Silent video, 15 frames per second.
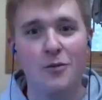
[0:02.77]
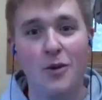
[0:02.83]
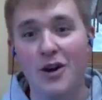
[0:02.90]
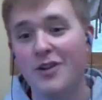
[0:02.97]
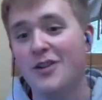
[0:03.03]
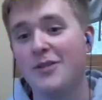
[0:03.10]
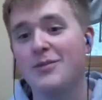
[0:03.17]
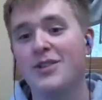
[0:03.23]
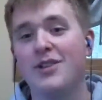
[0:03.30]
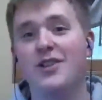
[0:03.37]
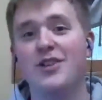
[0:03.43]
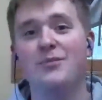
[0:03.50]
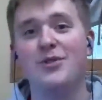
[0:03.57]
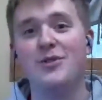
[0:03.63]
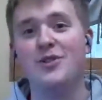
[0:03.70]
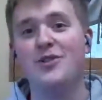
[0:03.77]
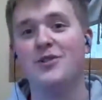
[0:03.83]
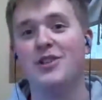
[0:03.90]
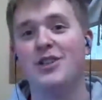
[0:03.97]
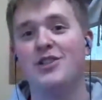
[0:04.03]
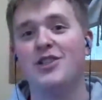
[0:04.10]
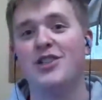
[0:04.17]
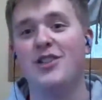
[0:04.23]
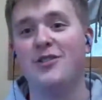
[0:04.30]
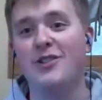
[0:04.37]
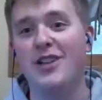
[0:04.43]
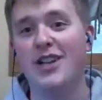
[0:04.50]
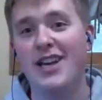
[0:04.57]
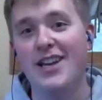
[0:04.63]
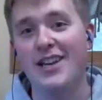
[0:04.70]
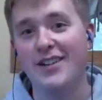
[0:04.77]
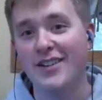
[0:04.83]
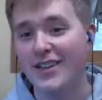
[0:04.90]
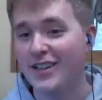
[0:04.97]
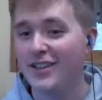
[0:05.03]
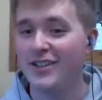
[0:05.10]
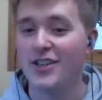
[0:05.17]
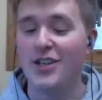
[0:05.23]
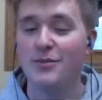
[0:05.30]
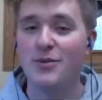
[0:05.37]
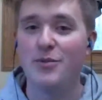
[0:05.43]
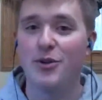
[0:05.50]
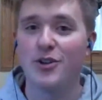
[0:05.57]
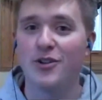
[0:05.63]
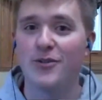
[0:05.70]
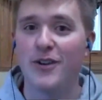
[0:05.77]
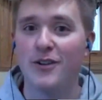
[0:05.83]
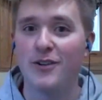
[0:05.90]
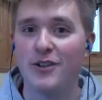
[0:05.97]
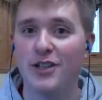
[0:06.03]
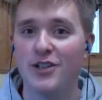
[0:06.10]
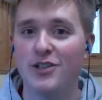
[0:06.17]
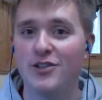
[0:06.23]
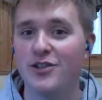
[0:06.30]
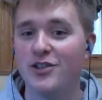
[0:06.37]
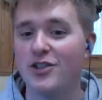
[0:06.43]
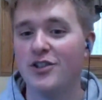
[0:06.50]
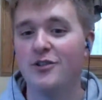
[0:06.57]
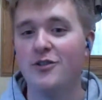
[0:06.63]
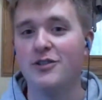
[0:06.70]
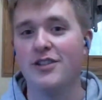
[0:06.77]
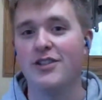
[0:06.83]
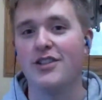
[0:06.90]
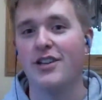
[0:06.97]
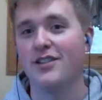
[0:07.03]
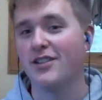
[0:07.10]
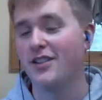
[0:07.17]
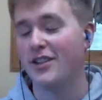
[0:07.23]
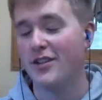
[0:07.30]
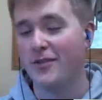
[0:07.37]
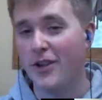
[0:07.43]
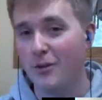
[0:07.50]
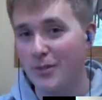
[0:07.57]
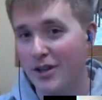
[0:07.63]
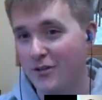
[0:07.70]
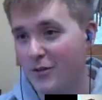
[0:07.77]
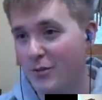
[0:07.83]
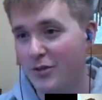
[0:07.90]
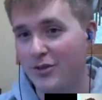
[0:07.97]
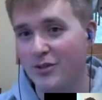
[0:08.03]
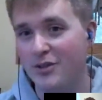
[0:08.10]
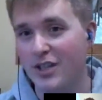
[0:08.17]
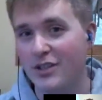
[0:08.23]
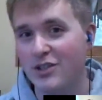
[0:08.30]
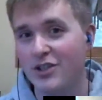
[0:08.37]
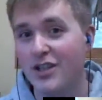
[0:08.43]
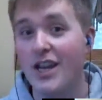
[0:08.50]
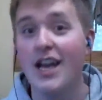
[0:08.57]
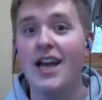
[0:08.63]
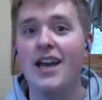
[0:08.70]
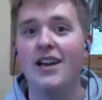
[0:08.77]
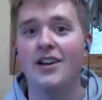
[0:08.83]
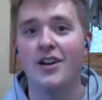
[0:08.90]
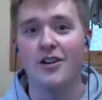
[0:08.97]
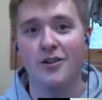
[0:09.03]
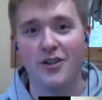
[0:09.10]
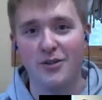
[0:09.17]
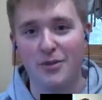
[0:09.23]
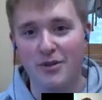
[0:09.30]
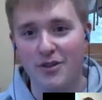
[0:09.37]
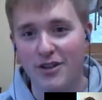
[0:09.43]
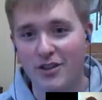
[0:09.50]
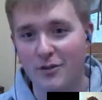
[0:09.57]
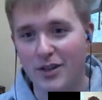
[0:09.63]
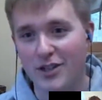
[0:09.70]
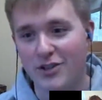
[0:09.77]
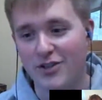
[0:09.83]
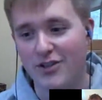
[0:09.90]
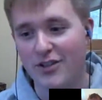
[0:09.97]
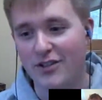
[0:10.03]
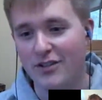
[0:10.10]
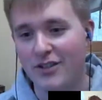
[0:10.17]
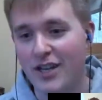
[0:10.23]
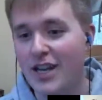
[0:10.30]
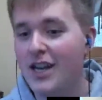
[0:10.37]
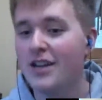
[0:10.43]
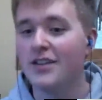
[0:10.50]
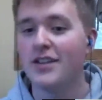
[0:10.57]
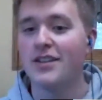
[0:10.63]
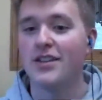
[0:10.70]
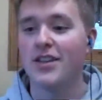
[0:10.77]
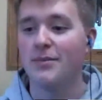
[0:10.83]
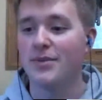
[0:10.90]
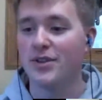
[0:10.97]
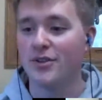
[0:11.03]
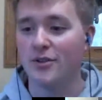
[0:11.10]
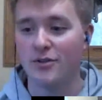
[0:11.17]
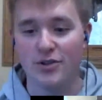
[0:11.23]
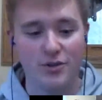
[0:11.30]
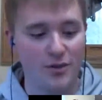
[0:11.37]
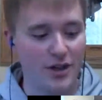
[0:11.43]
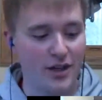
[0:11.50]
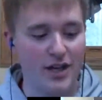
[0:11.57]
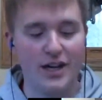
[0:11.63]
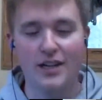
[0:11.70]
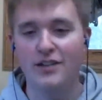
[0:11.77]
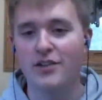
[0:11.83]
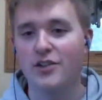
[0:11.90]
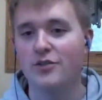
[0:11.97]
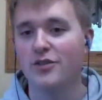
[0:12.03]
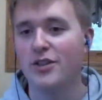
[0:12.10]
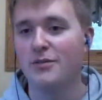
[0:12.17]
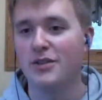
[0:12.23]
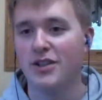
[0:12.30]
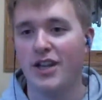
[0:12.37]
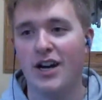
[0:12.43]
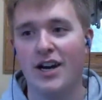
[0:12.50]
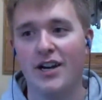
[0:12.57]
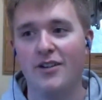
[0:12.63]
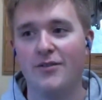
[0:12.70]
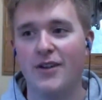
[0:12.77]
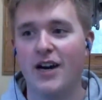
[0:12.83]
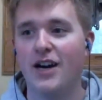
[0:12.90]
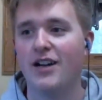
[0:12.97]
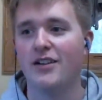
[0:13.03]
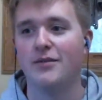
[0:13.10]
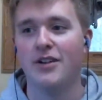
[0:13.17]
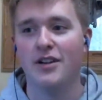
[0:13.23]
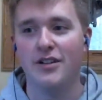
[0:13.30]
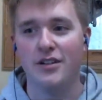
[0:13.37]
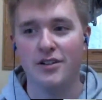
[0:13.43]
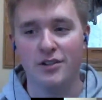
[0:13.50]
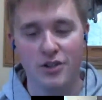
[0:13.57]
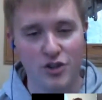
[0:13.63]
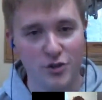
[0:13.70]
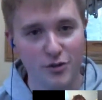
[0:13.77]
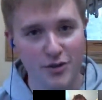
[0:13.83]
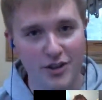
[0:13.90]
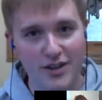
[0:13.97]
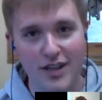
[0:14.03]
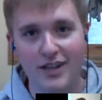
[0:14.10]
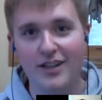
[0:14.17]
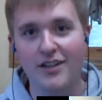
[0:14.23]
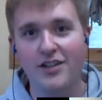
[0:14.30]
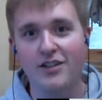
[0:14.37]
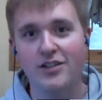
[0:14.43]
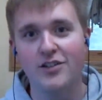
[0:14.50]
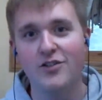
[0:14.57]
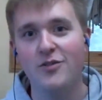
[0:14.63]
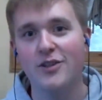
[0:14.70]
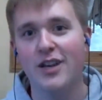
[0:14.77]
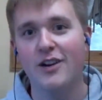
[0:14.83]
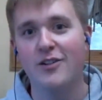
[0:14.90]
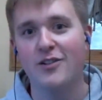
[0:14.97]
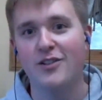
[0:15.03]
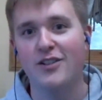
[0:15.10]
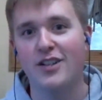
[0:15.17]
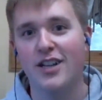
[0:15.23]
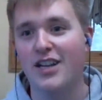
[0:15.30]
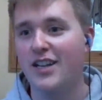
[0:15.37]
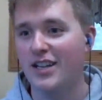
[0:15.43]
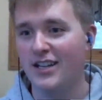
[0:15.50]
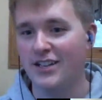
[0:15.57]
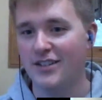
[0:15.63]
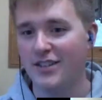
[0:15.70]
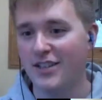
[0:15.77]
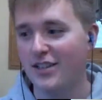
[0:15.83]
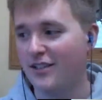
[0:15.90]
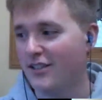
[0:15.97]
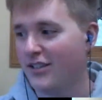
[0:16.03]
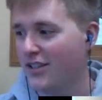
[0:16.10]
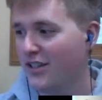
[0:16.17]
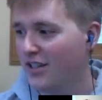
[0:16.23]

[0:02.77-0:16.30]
Welcome to the Ubuntu Touch Q&A, the UBports Foundation show discussing the development of Ubuntu Touch and our community's questions. This is episode 29, streamed live on June 2nd, 2018.